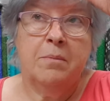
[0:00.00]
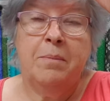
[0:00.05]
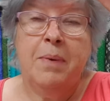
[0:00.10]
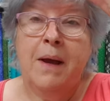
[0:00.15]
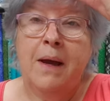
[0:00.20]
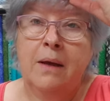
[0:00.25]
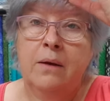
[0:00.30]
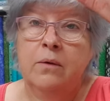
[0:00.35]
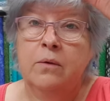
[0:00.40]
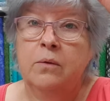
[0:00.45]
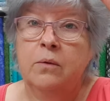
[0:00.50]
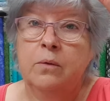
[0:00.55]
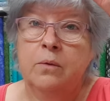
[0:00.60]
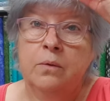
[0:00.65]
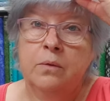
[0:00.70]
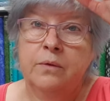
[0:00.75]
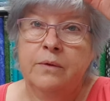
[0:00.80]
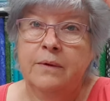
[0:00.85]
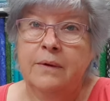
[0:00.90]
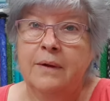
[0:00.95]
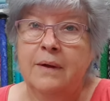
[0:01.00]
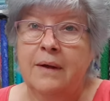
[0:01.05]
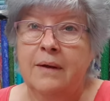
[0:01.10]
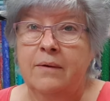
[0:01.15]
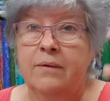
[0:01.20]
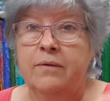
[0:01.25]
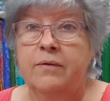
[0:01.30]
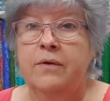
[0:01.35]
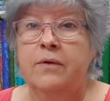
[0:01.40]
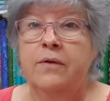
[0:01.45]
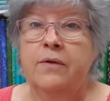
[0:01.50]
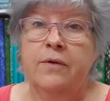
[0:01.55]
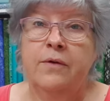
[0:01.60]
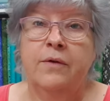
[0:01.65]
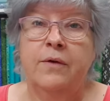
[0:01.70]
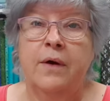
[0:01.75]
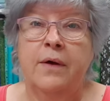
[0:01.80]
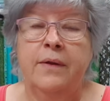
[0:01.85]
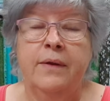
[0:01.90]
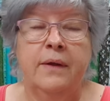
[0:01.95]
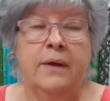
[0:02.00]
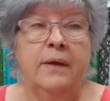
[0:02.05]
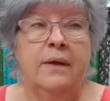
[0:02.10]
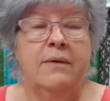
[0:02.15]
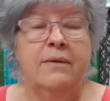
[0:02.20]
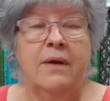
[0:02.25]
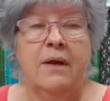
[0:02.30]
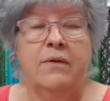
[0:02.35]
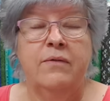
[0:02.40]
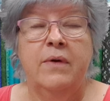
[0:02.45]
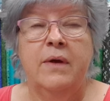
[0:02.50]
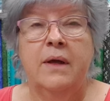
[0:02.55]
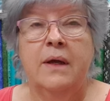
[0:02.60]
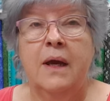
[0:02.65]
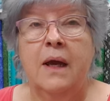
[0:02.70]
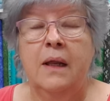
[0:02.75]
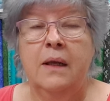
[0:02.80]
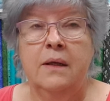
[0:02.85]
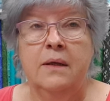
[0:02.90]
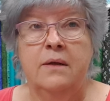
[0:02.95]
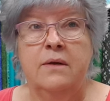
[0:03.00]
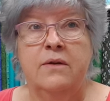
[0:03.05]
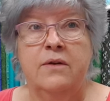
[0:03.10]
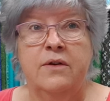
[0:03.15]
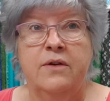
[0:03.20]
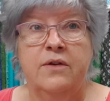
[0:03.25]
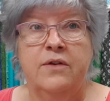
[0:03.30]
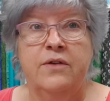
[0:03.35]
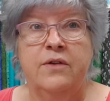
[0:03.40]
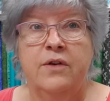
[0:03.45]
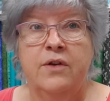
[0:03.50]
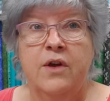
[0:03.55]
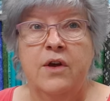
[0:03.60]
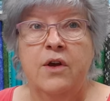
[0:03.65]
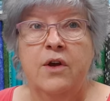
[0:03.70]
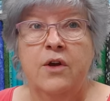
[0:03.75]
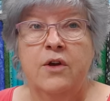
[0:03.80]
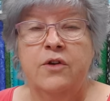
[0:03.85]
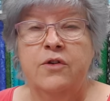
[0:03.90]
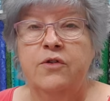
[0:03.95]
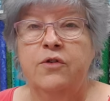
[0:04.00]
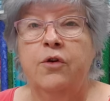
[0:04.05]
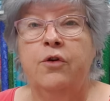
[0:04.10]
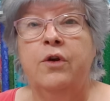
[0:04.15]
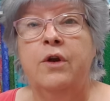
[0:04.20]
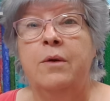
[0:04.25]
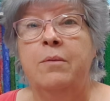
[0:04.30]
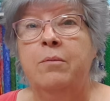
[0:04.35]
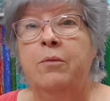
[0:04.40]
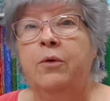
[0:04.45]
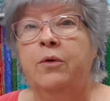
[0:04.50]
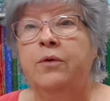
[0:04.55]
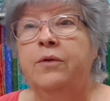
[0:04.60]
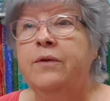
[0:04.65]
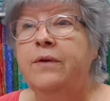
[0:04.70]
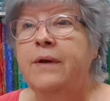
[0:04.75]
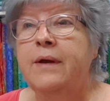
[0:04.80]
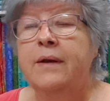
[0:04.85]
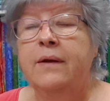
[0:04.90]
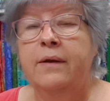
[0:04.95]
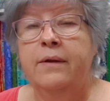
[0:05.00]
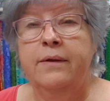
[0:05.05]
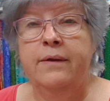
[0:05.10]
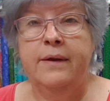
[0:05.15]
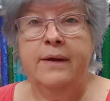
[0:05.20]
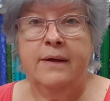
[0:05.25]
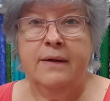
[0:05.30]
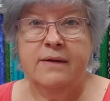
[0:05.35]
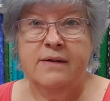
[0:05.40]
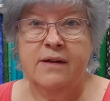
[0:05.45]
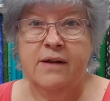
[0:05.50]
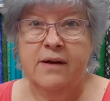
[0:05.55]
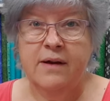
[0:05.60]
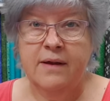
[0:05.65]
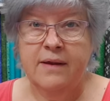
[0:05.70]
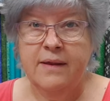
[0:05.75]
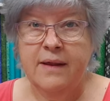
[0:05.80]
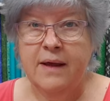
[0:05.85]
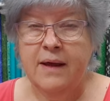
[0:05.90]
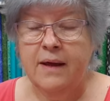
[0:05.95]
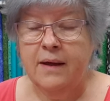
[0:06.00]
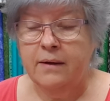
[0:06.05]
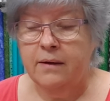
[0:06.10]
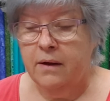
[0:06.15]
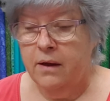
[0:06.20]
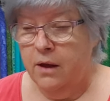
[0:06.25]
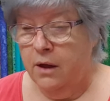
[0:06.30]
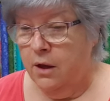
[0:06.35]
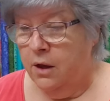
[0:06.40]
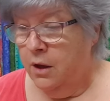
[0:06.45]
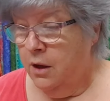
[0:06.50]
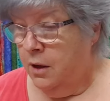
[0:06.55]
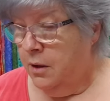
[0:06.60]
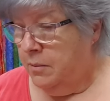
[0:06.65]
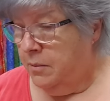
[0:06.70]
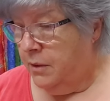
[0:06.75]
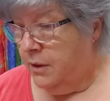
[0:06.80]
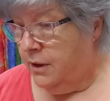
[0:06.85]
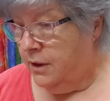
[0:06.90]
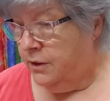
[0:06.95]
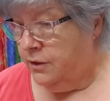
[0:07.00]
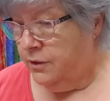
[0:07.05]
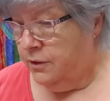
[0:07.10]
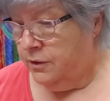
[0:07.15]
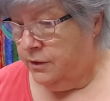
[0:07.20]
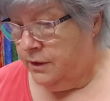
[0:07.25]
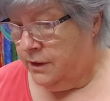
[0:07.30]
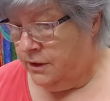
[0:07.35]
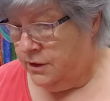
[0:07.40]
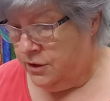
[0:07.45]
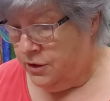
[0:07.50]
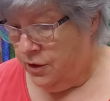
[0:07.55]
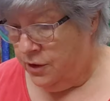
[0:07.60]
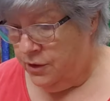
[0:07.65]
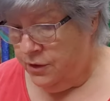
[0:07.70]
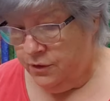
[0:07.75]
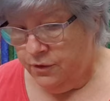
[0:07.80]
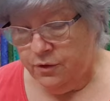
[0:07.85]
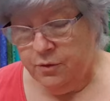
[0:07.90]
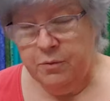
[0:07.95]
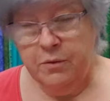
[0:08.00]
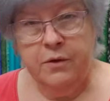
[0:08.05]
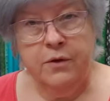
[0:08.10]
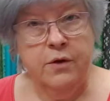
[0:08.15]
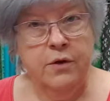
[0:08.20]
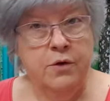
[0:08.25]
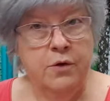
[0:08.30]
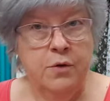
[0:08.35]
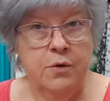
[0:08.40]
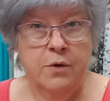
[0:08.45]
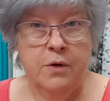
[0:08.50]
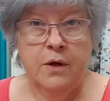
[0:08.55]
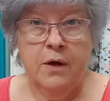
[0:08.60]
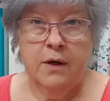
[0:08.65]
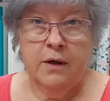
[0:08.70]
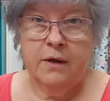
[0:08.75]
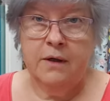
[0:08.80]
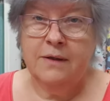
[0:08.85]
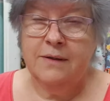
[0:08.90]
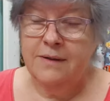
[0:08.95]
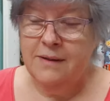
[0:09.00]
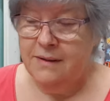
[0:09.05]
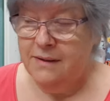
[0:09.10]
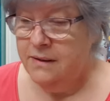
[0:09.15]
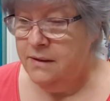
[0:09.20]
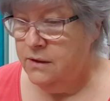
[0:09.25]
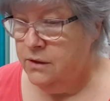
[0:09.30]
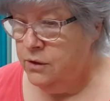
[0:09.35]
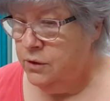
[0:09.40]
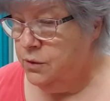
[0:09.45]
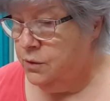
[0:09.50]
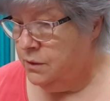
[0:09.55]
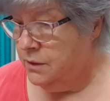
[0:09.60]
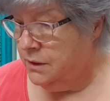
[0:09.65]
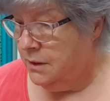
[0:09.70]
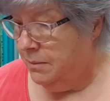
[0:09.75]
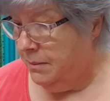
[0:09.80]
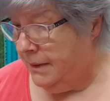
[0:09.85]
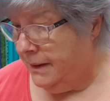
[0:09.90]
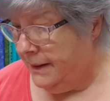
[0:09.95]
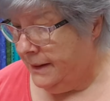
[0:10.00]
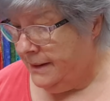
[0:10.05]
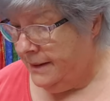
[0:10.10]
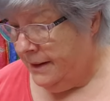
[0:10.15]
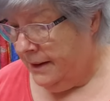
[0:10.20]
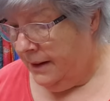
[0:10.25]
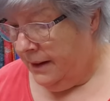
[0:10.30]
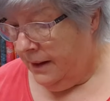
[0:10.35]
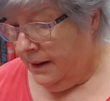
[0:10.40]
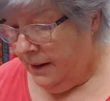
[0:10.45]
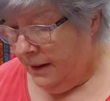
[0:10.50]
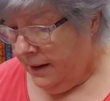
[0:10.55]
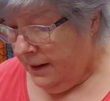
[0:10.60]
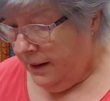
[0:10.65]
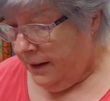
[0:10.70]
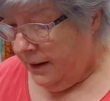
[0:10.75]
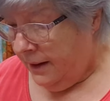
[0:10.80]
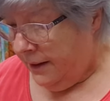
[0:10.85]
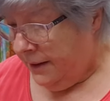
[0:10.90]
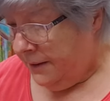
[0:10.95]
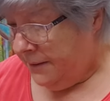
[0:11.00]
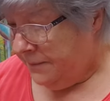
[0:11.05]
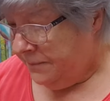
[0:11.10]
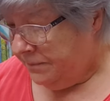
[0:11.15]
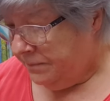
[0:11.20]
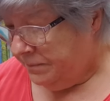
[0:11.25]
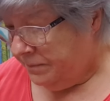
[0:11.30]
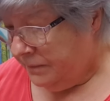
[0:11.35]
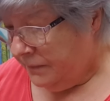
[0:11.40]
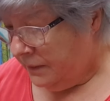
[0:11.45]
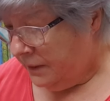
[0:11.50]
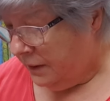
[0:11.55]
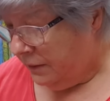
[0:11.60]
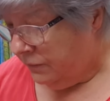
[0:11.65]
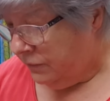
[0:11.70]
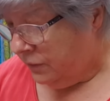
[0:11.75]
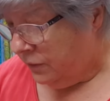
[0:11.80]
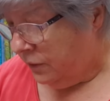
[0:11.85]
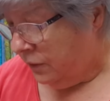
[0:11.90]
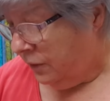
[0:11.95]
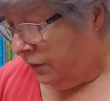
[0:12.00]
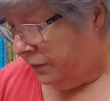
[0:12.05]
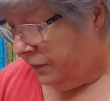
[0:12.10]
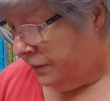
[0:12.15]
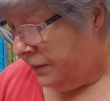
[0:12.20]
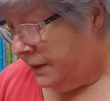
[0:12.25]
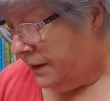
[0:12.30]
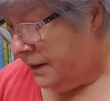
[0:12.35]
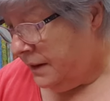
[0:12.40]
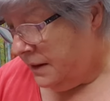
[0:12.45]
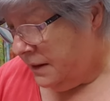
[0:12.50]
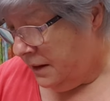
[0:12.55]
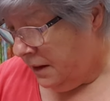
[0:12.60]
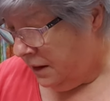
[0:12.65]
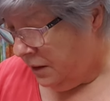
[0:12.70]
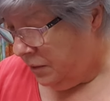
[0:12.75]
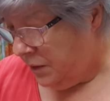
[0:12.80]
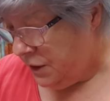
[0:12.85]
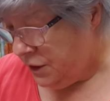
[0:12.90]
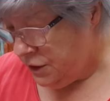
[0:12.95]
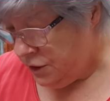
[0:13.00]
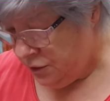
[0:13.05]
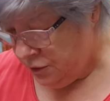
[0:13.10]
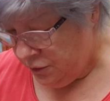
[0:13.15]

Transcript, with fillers: panels for I think it's advent calendars, stocking bunting and things like that. But I thought I'd show you some of the new yarn because this is new to me. Um, I've got the West